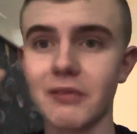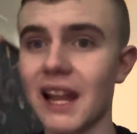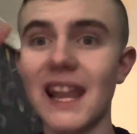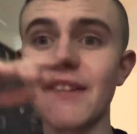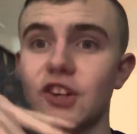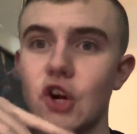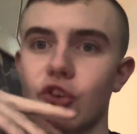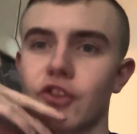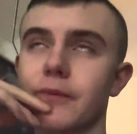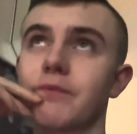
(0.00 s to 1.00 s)

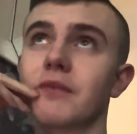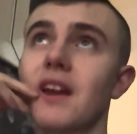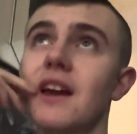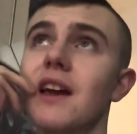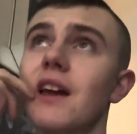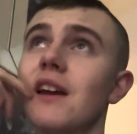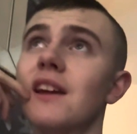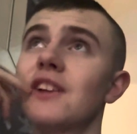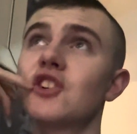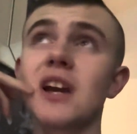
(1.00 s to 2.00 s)
Leverkusen,
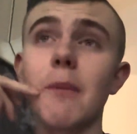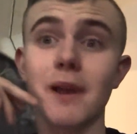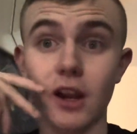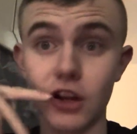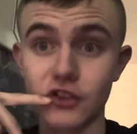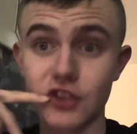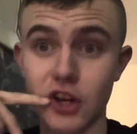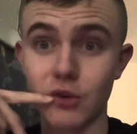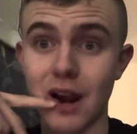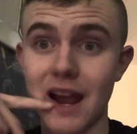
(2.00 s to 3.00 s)
Xabi
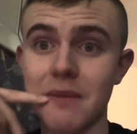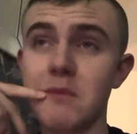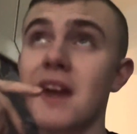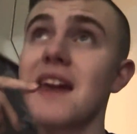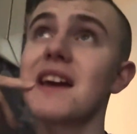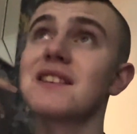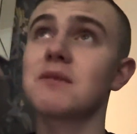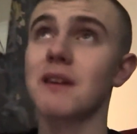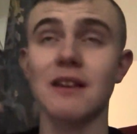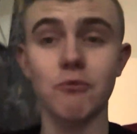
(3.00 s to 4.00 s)
Alonso, right? He
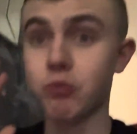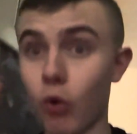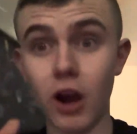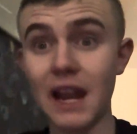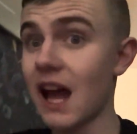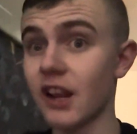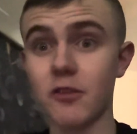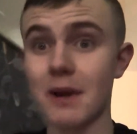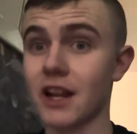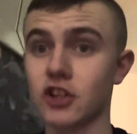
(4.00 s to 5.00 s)
is one hell of a
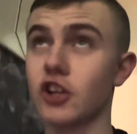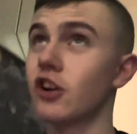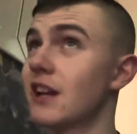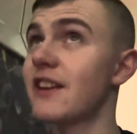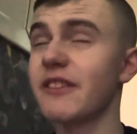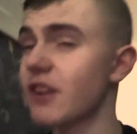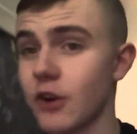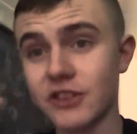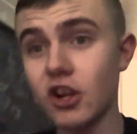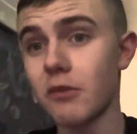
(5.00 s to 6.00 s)
manager. Even though
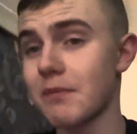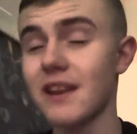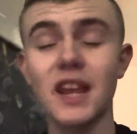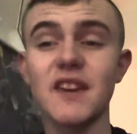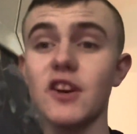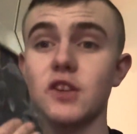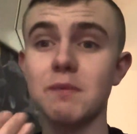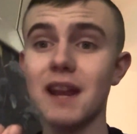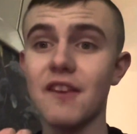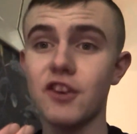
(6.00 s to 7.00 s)
he's
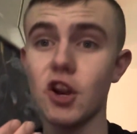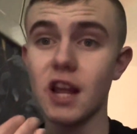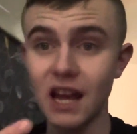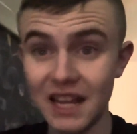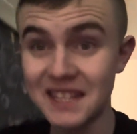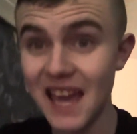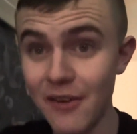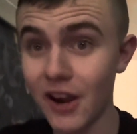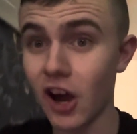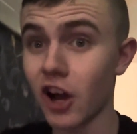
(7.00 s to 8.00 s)
been there for nearly a year
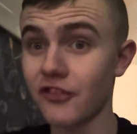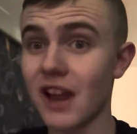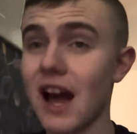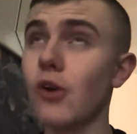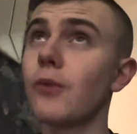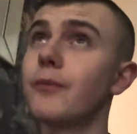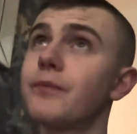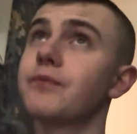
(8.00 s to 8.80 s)
and a half now.